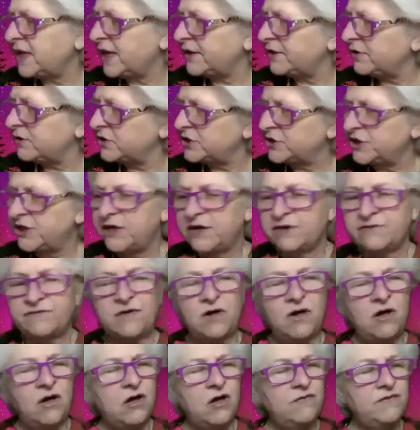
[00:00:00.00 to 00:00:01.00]
energy of
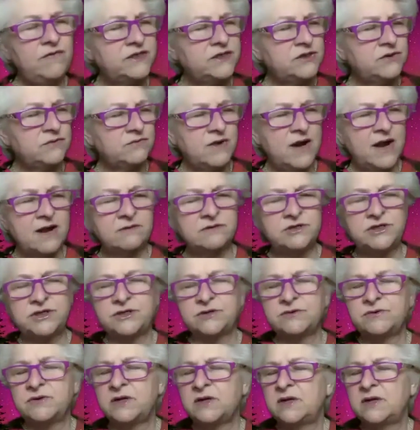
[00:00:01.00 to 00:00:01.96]
all that's around you.